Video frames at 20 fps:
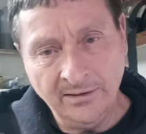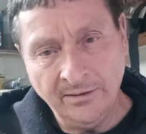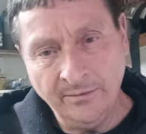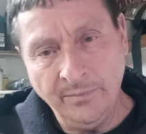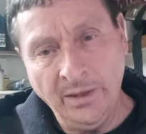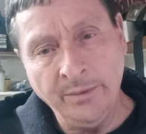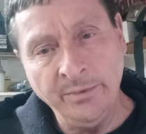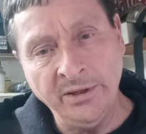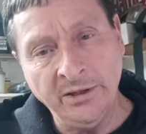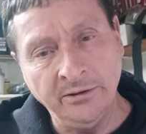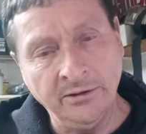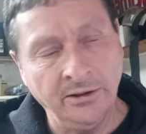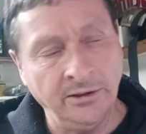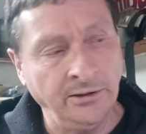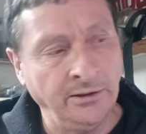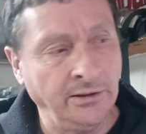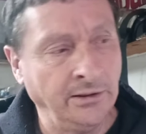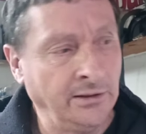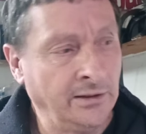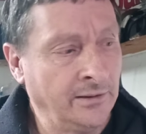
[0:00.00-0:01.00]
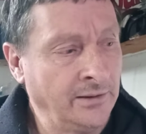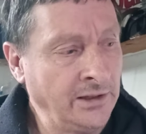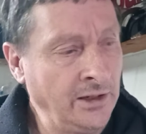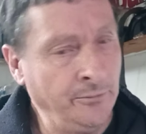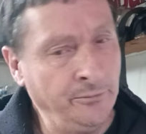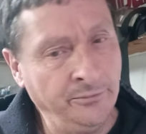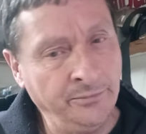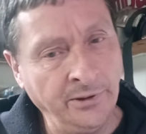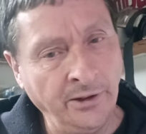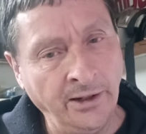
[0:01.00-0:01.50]
Maybe you didn't.
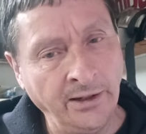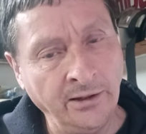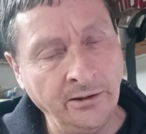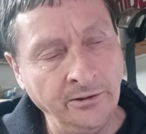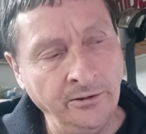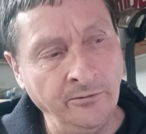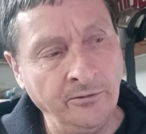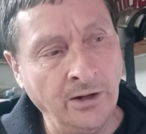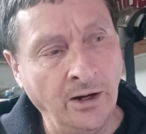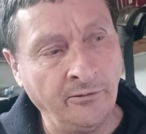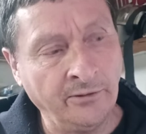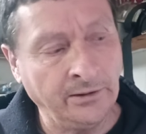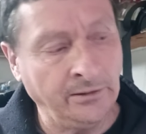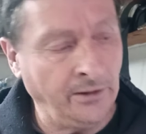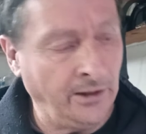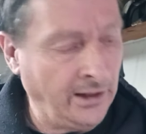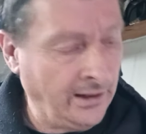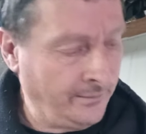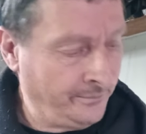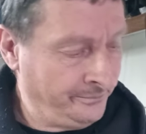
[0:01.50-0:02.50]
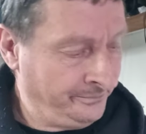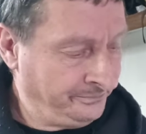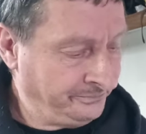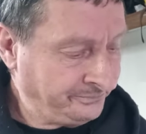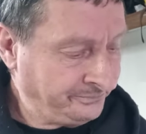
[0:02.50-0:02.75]
You covered a lot.